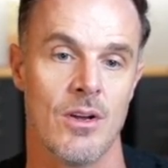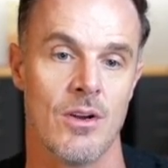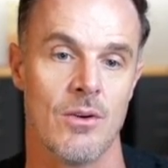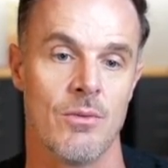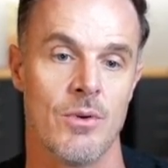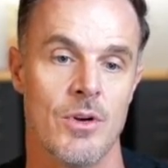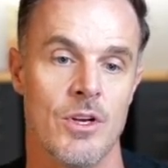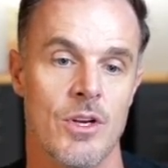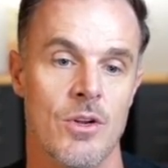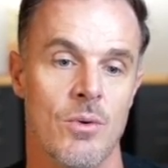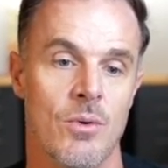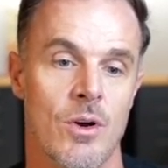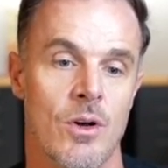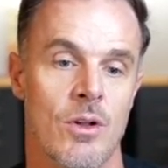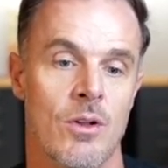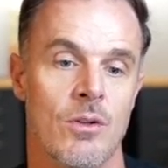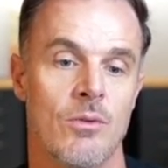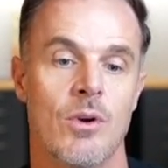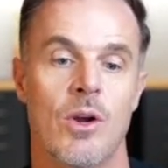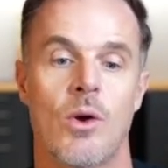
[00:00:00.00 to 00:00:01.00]

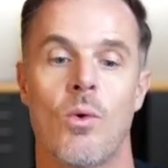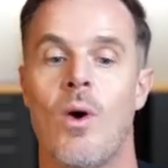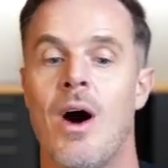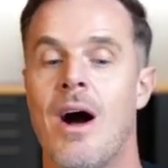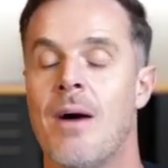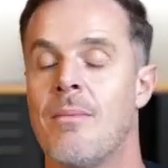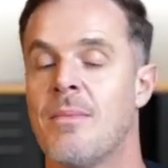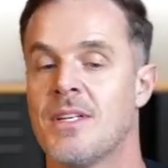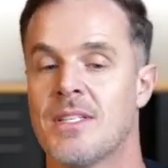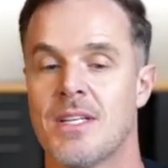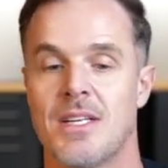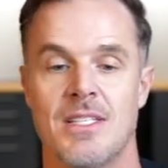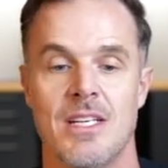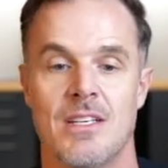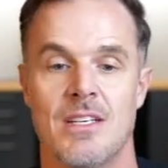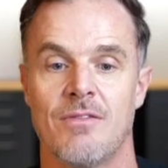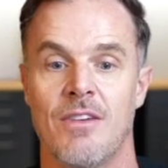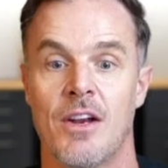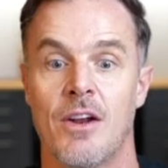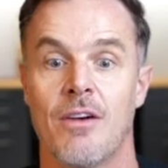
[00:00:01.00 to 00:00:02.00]
renewal requirement
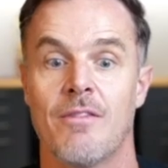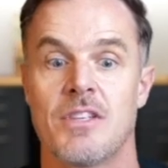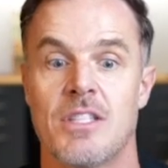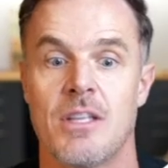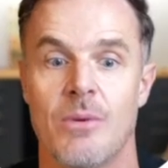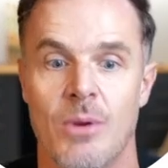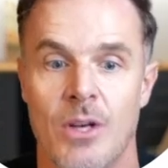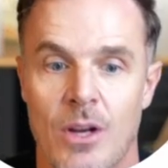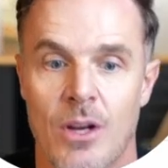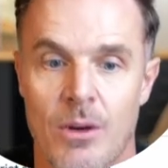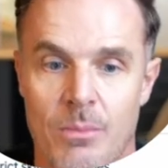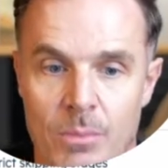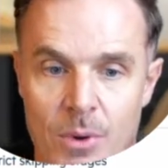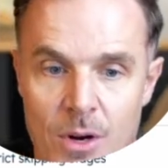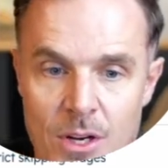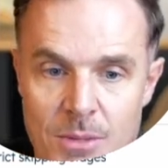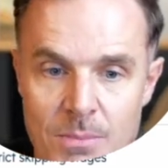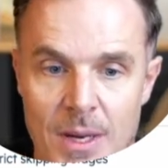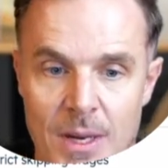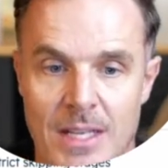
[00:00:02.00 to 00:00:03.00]
identified. Obviously, we're not
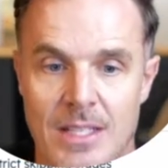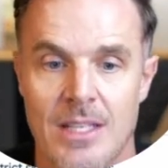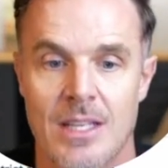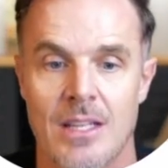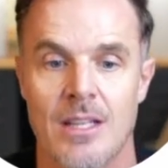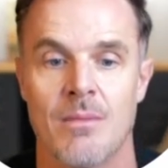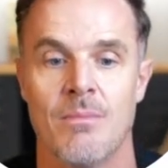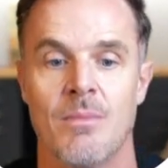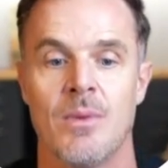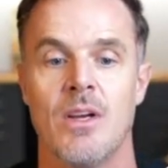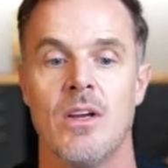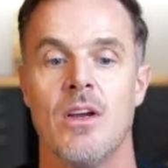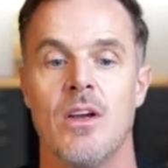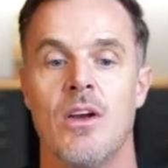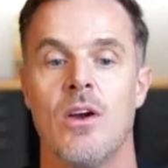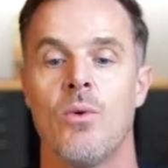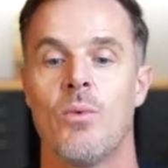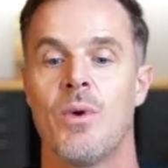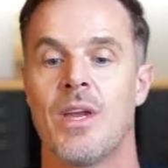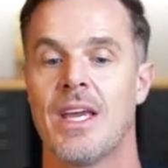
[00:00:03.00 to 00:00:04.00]
prospecting them.
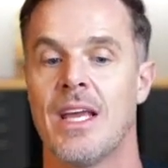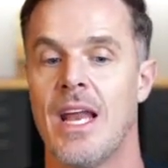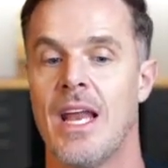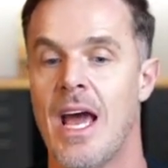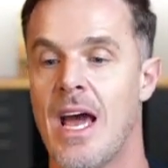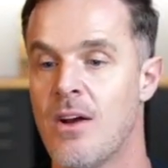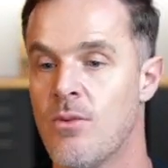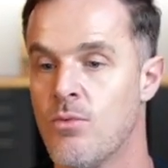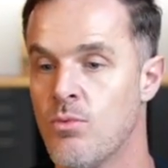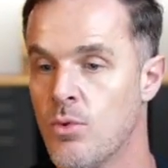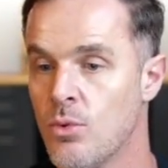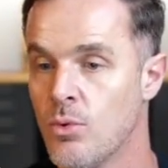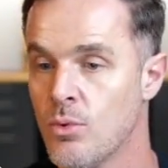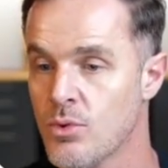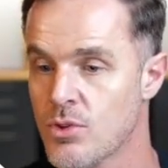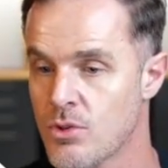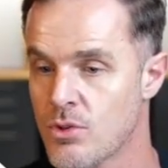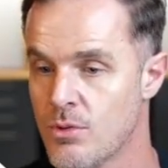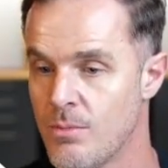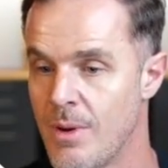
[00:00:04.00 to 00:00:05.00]
We can add
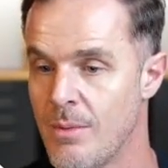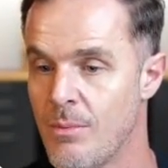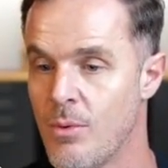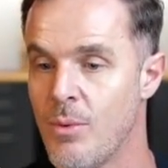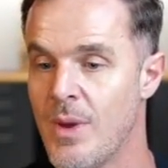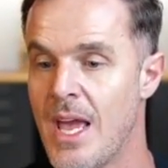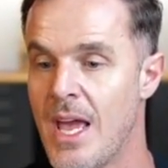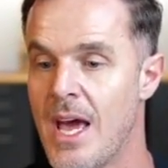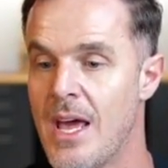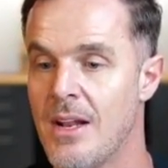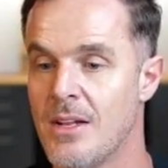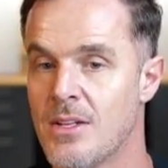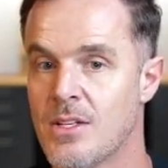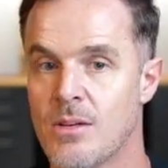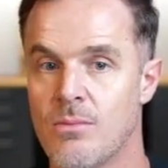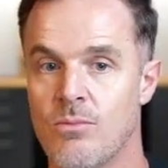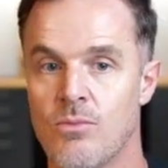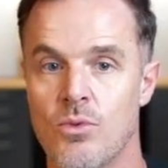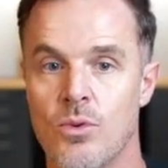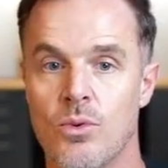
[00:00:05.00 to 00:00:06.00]
rules. Remember, we added
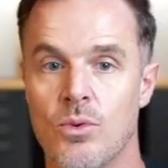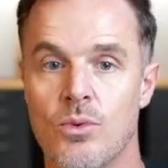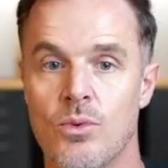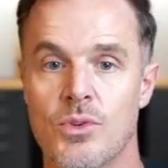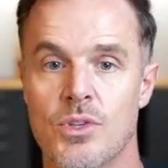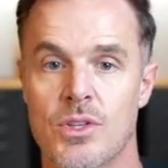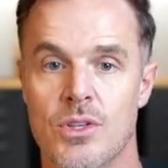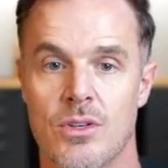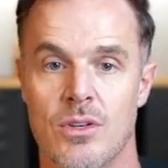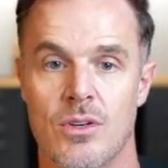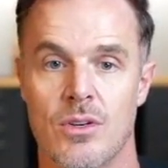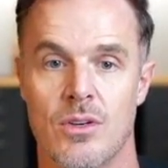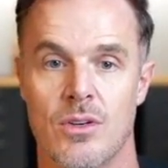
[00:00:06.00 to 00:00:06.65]
some rules.